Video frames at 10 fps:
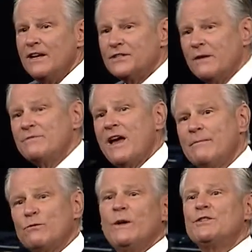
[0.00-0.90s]

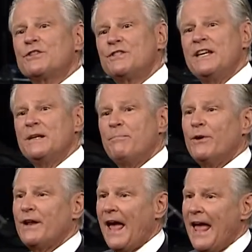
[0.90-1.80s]
Sometimes we just need to
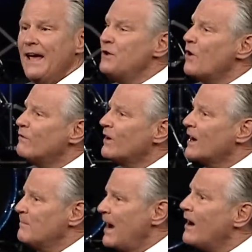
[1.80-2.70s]
put a hand over
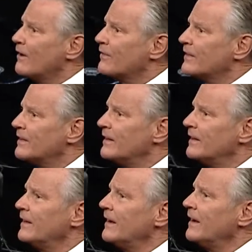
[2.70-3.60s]
our mouth.
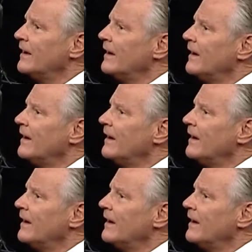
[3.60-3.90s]
Right.